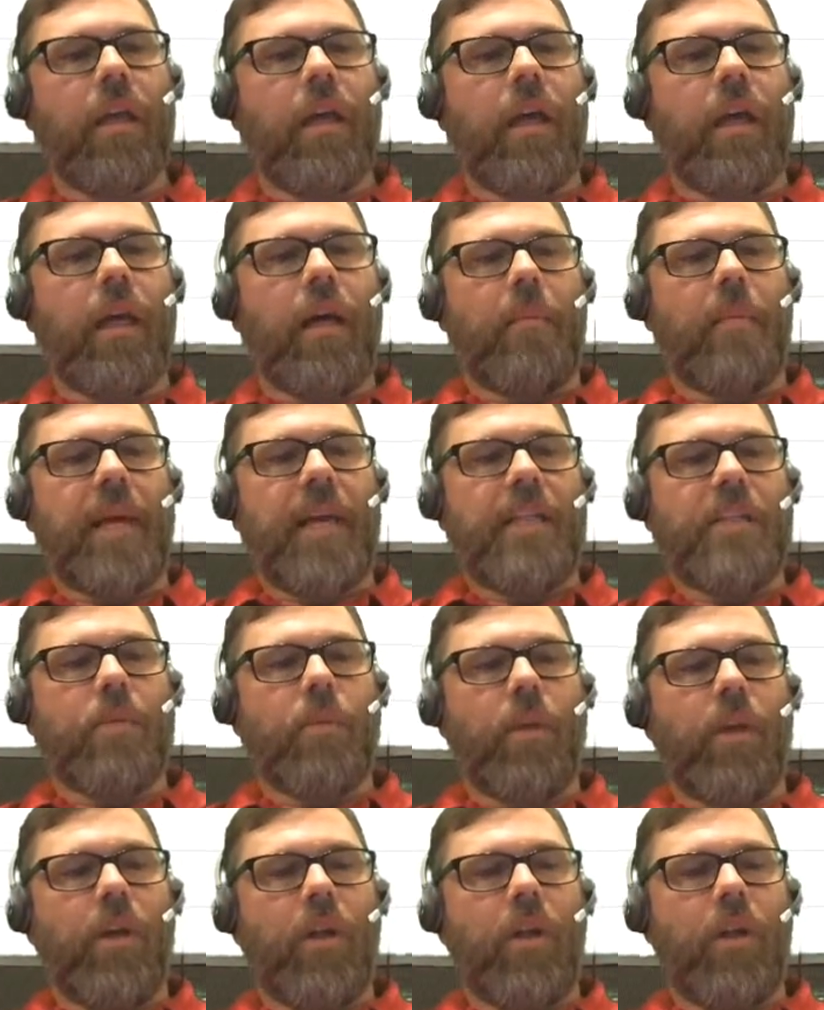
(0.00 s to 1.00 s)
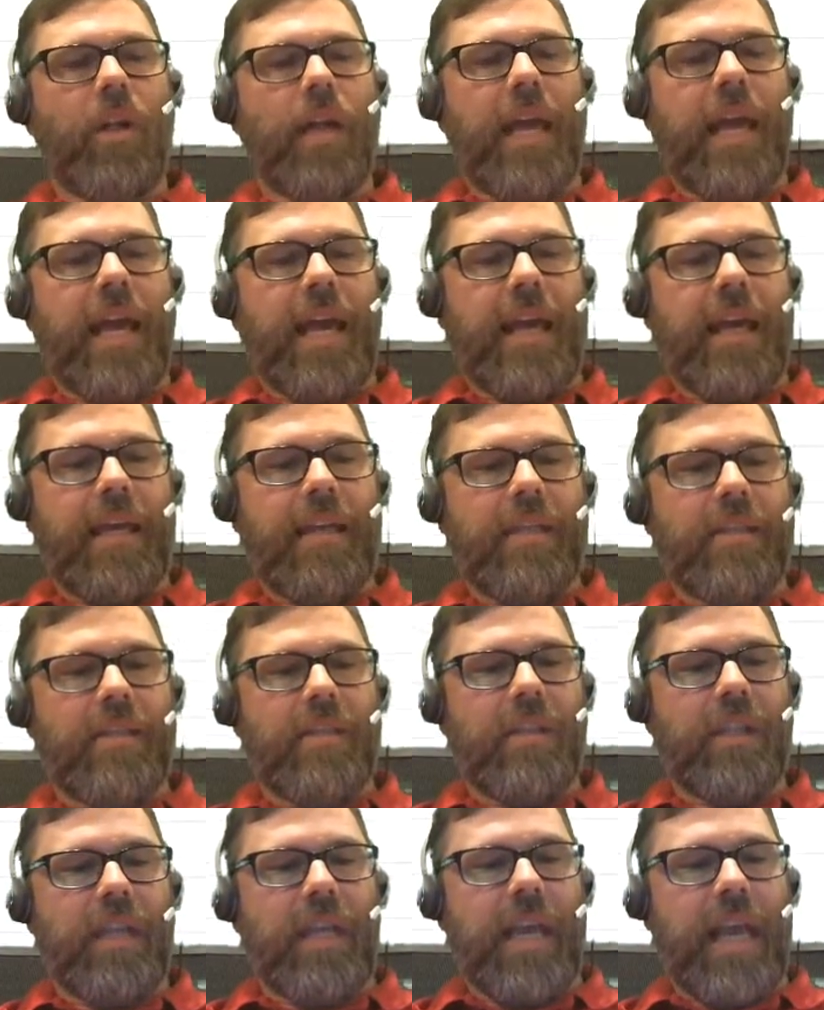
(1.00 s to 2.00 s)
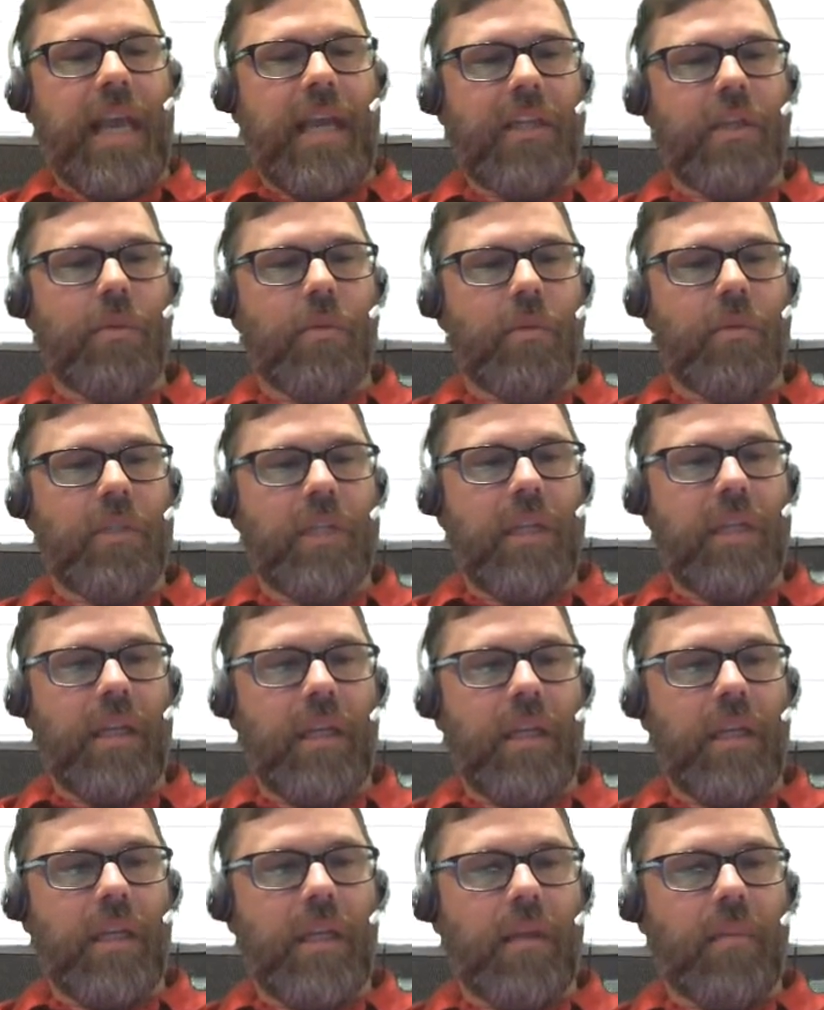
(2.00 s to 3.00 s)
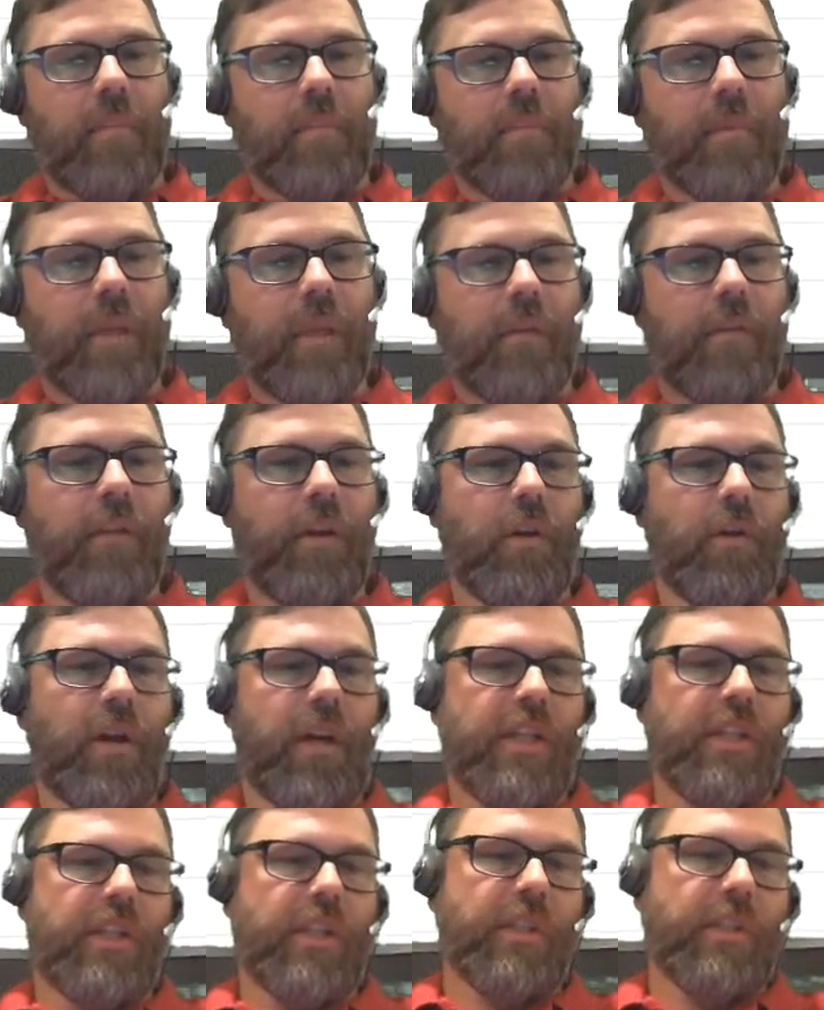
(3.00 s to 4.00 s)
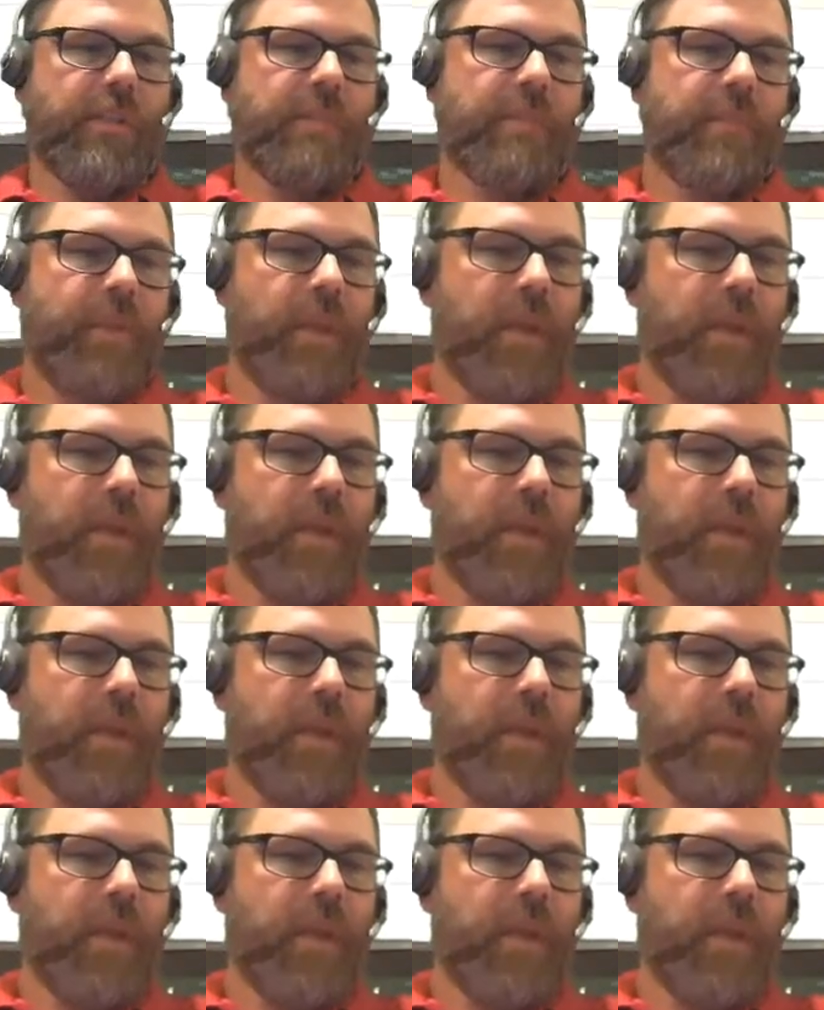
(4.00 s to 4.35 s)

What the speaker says: as well as the actual tenant configurations.